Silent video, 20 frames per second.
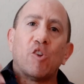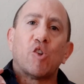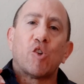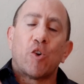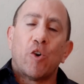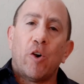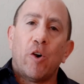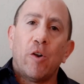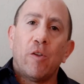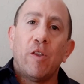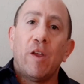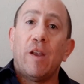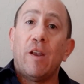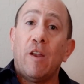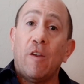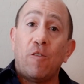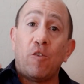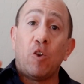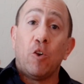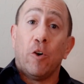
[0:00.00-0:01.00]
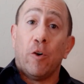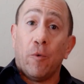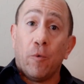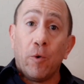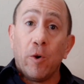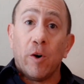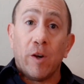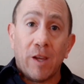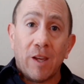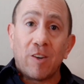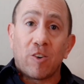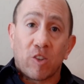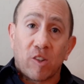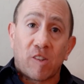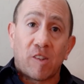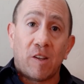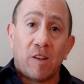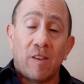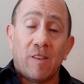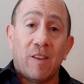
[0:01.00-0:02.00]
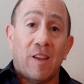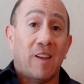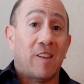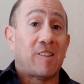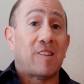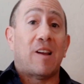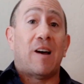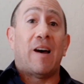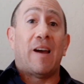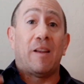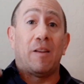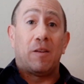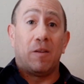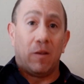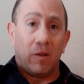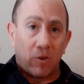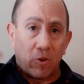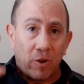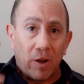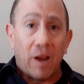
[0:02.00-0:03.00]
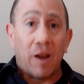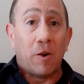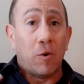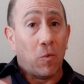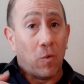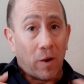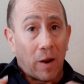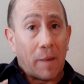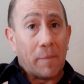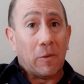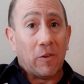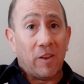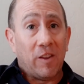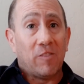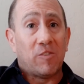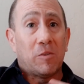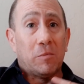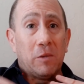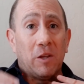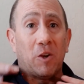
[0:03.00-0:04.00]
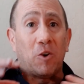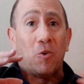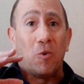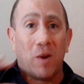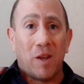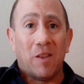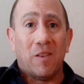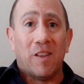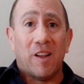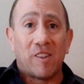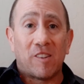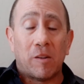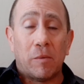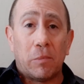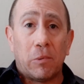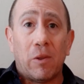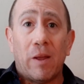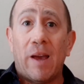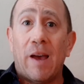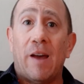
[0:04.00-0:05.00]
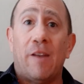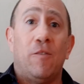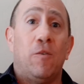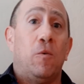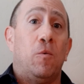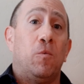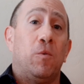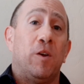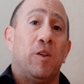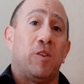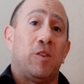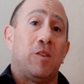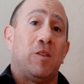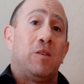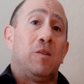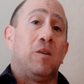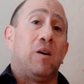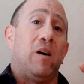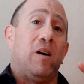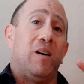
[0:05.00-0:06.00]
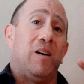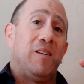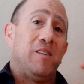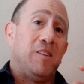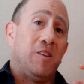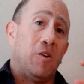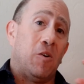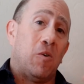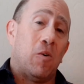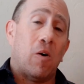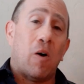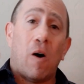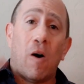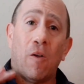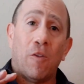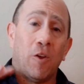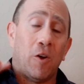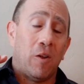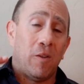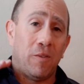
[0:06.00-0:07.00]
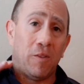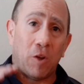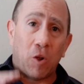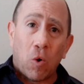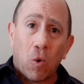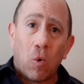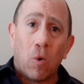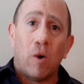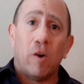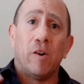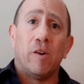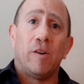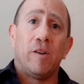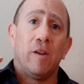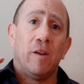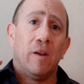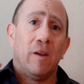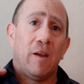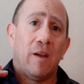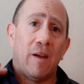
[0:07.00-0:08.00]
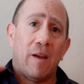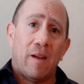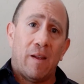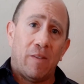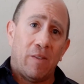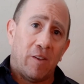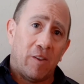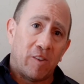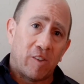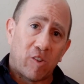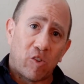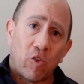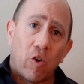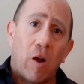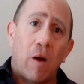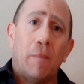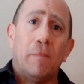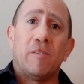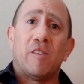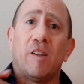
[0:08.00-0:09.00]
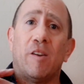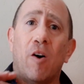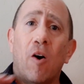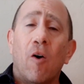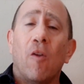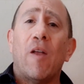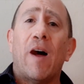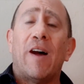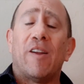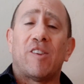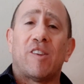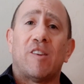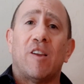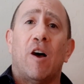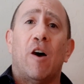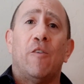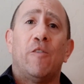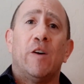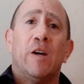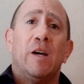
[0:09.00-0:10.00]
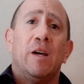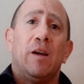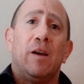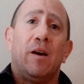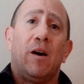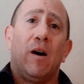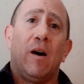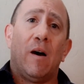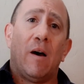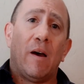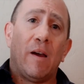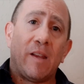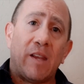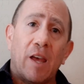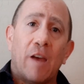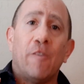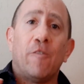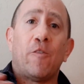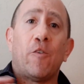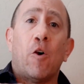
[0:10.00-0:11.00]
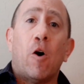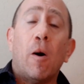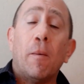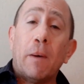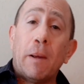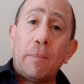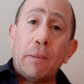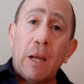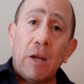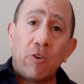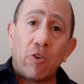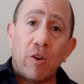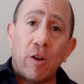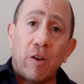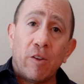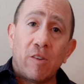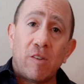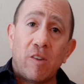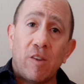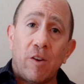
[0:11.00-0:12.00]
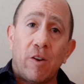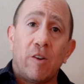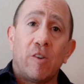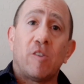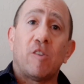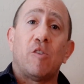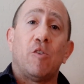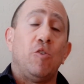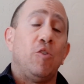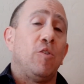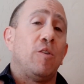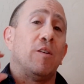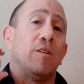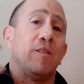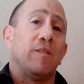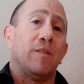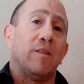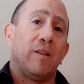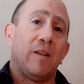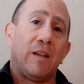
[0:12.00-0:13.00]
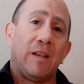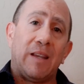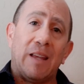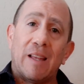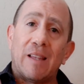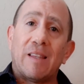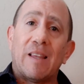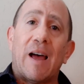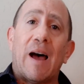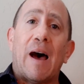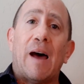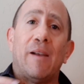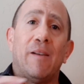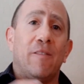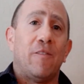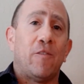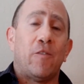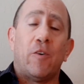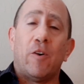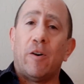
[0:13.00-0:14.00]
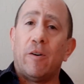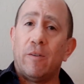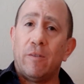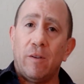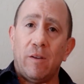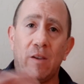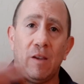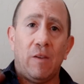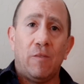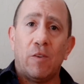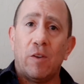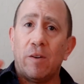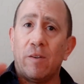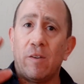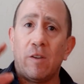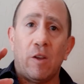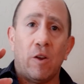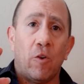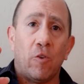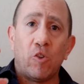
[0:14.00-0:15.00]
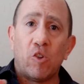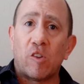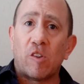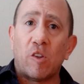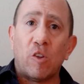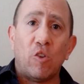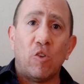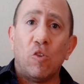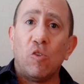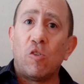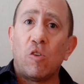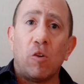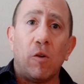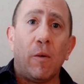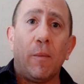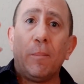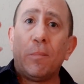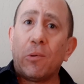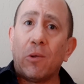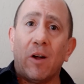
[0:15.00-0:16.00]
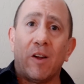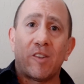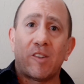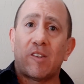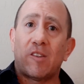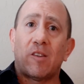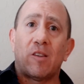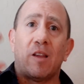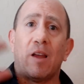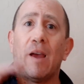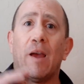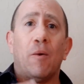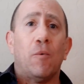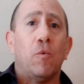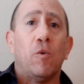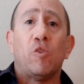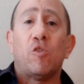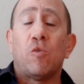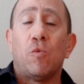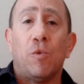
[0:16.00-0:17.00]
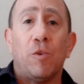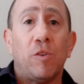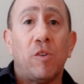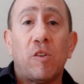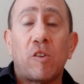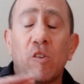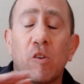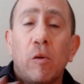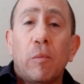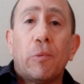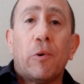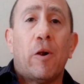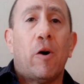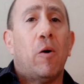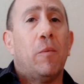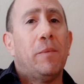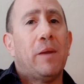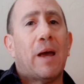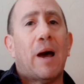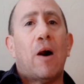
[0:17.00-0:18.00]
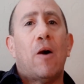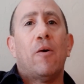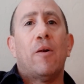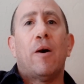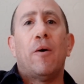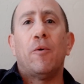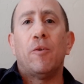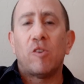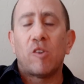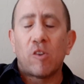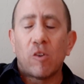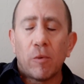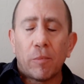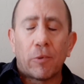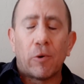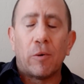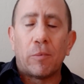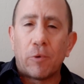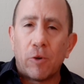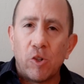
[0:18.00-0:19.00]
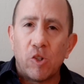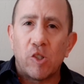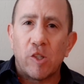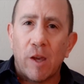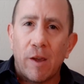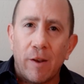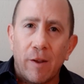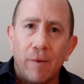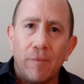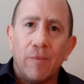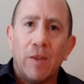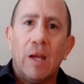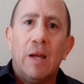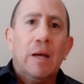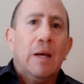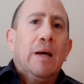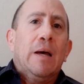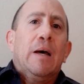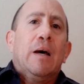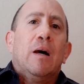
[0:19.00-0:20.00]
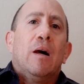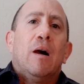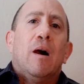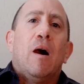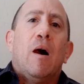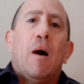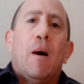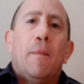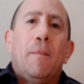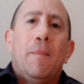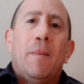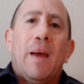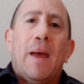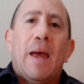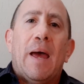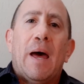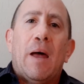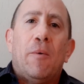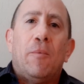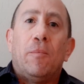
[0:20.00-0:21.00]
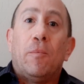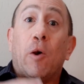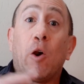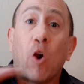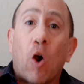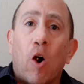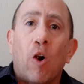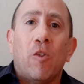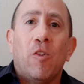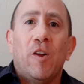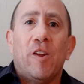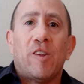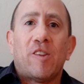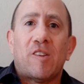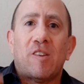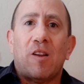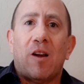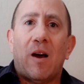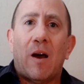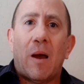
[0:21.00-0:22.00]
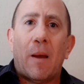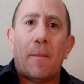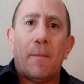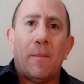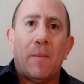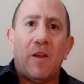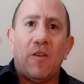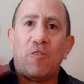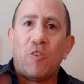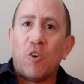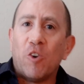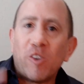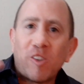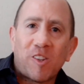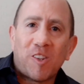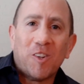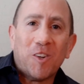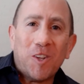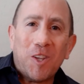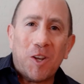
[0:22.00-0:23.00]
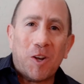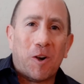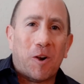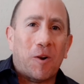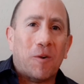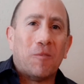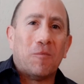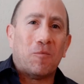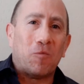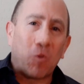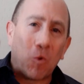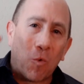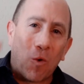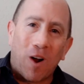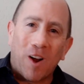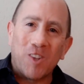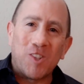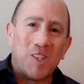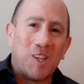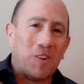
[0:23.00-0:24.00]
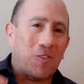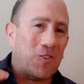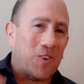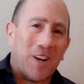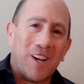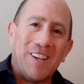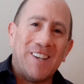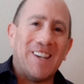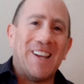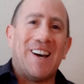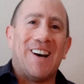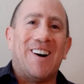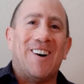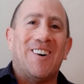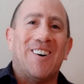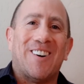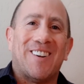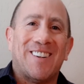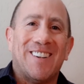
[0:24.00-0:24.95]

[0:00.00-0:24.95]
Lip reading: sure that if you're really interested in this, I created what I believe to be a great lesson plan with, all the chord and the strums and all that stuff. Again, for all my Patreon tiers, so you can get that for even, just a YouTube Plus thing, which would super help me out. I would super appreciate it. And regardless, if you're still here watching right now,